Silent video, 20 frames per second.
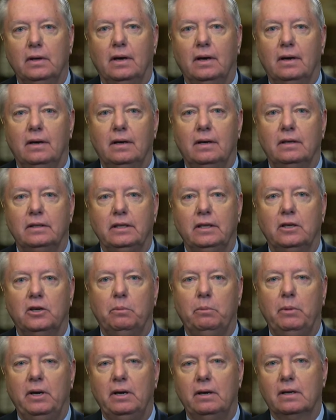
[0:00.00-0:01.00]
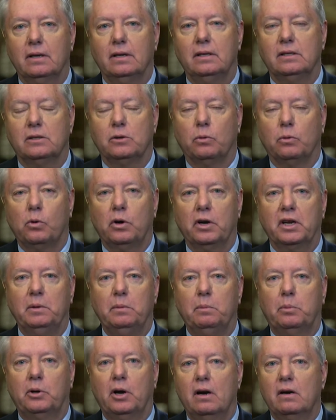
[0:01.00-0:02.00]
America is a work
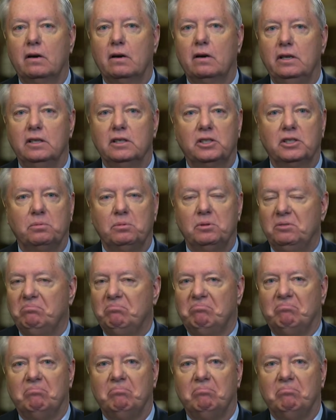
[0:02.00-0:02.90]
in progress, but